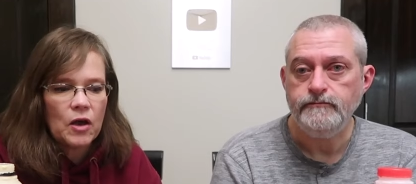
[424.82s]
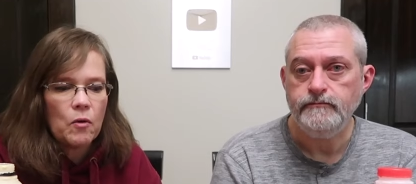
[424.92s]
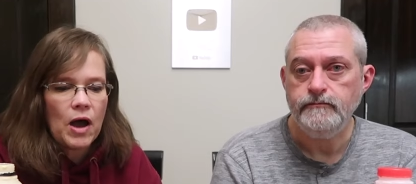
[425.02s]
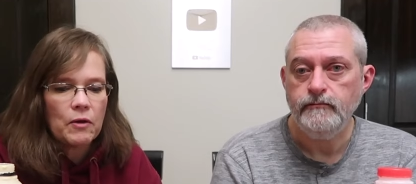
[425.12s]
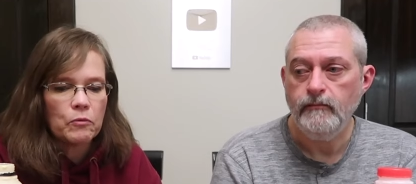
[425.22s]
Speaker 1: though,
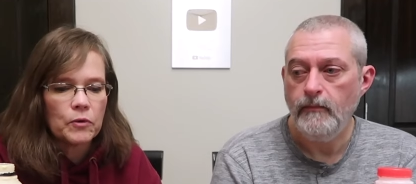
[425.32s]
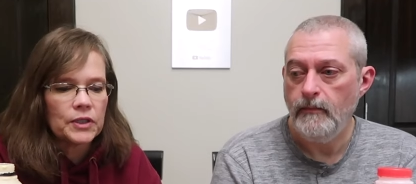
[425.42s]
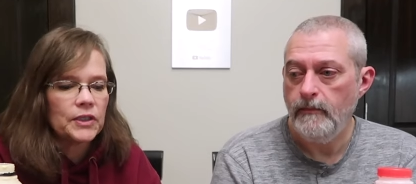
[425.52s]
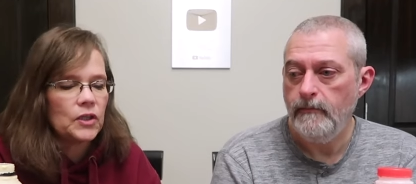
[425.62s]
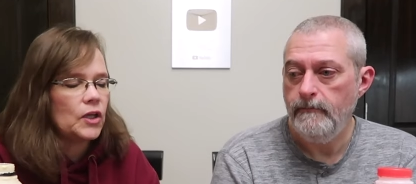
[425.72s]
I
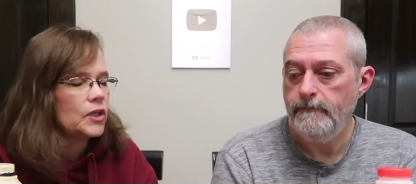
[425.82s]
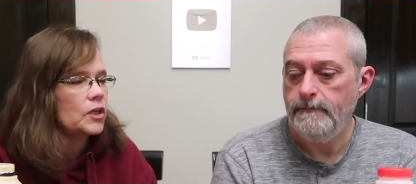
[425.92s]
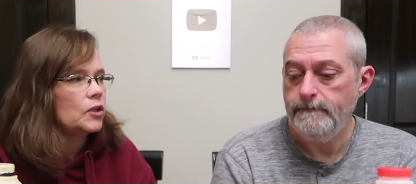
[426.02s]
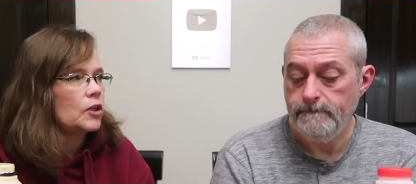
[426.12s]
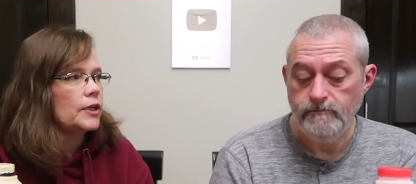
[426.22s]
really like it a
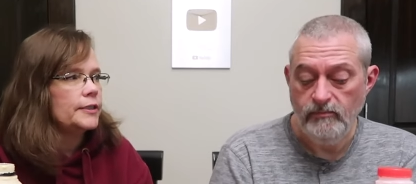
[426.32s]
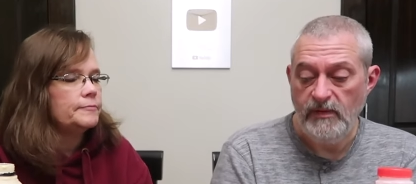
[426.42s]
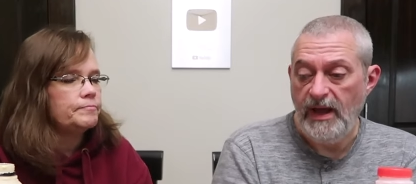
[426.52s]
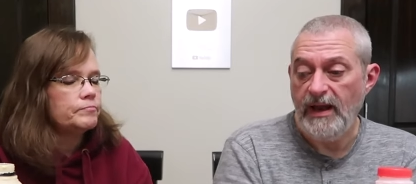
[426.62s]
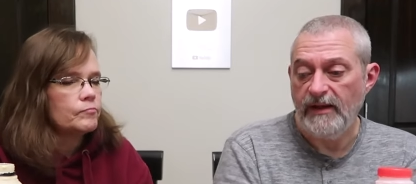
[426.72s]
lot.
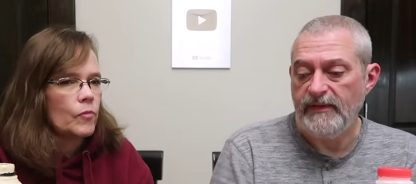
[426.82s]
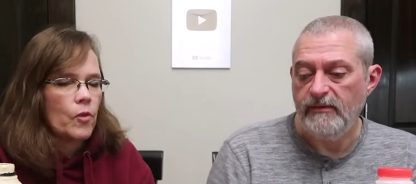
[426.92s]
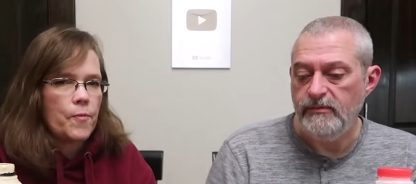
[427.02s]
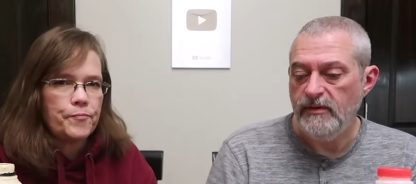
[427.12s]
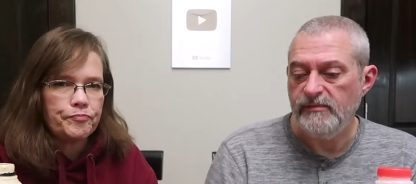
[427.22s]
Speaker 2: Yeah, I like that
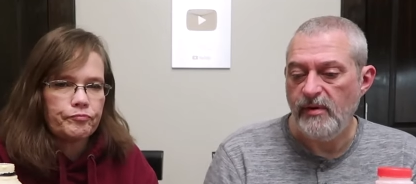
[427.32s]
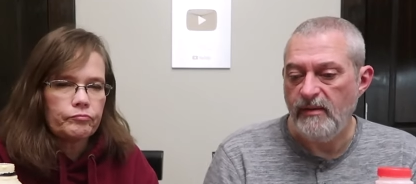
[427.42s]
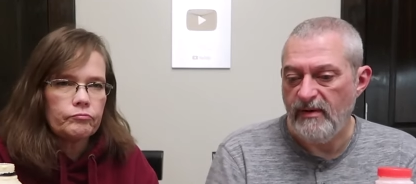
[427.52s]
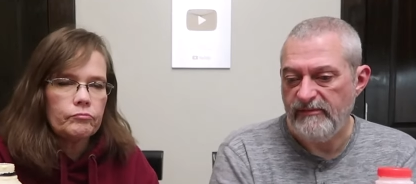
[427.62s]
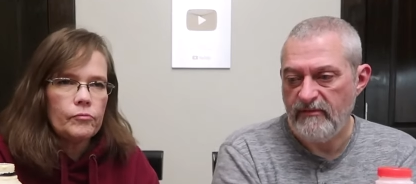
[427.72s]
one. That's probably
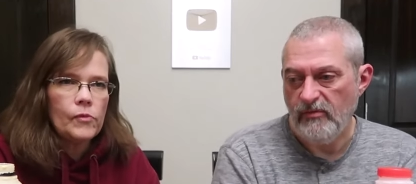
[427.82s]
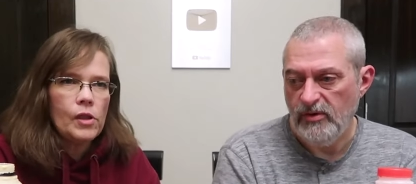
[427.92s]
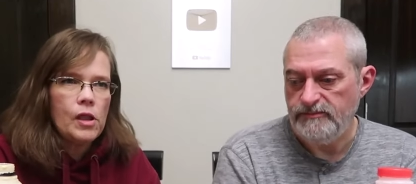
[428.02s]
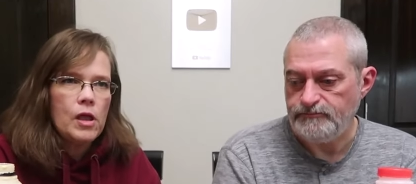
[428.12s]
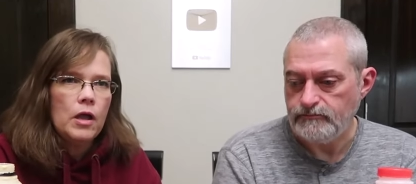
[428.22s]
my favorite one.
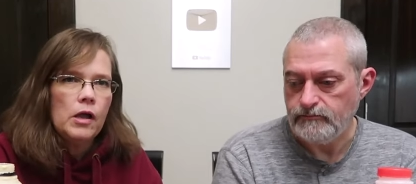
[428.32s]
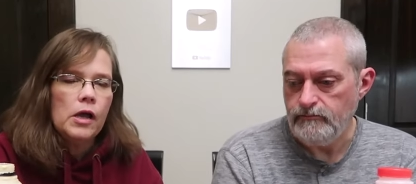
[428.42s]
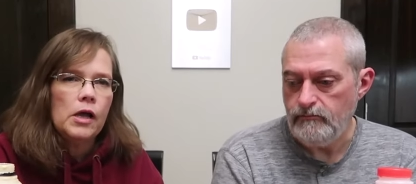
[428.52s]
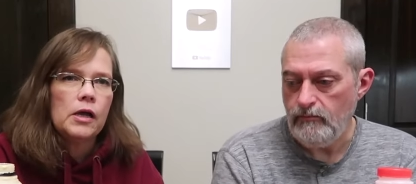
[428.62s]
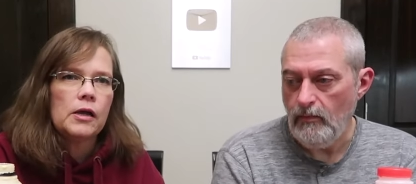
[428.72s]

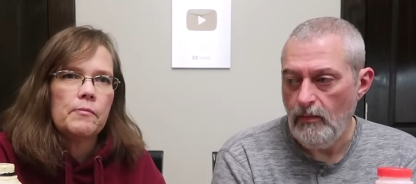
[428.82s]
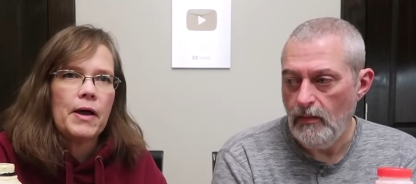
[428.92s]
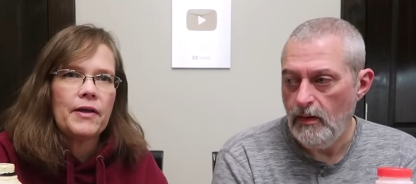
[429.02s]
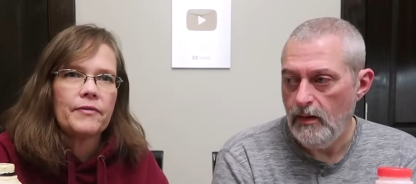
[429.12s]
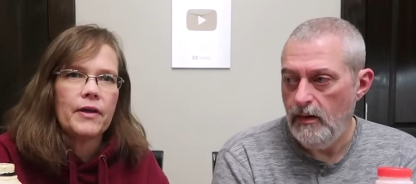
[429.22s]
Speaker 1: Um, I
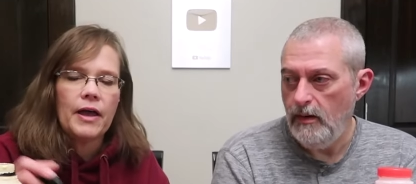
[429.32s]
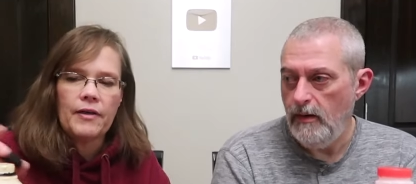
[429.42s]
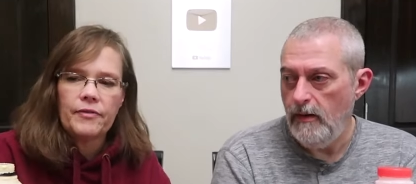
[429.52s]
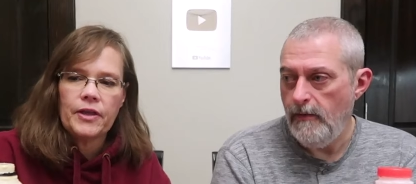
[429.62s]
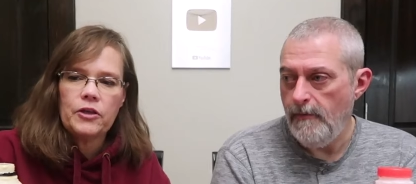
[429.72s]
I
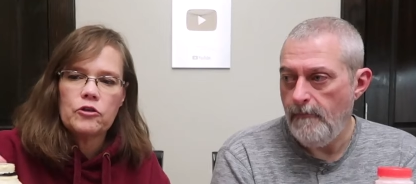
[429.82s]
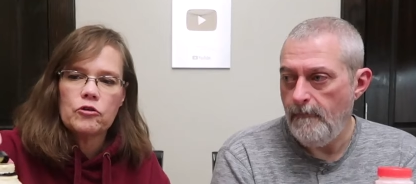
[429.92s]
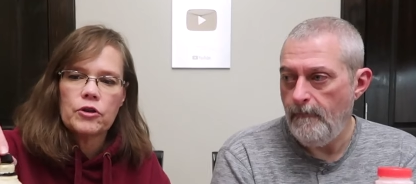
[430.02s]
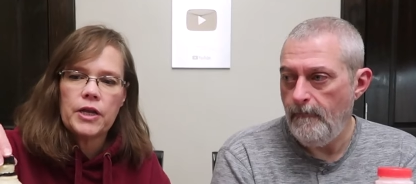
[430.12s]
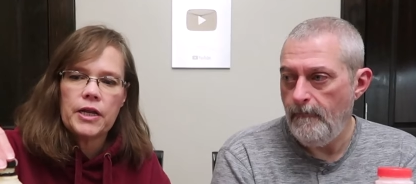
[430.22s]
think you're
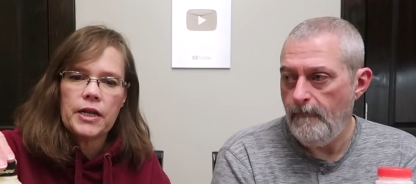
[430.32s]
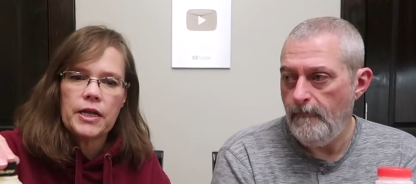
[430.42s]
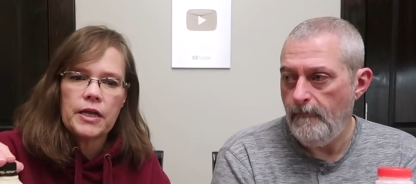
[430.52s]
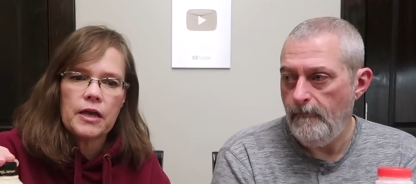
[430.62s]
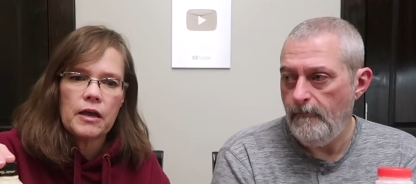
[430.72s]
getting
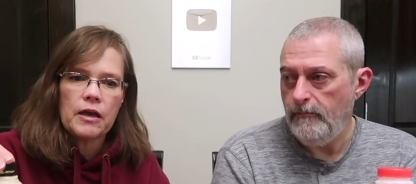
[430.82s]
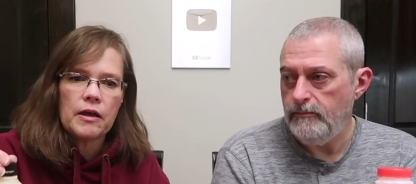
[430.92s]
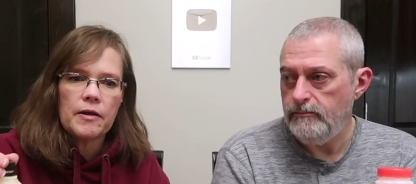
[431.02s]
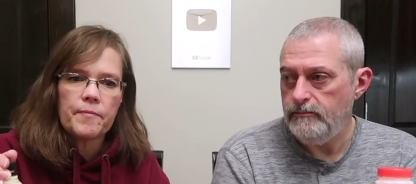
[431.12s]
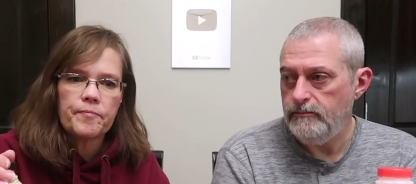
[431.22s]

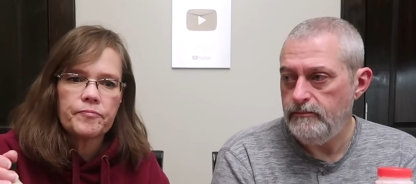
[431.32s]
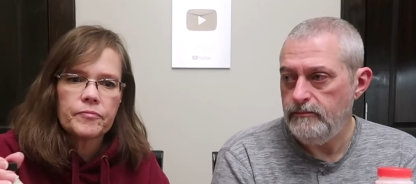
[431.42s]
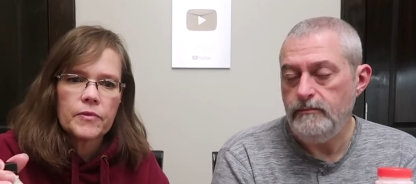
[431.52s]
um,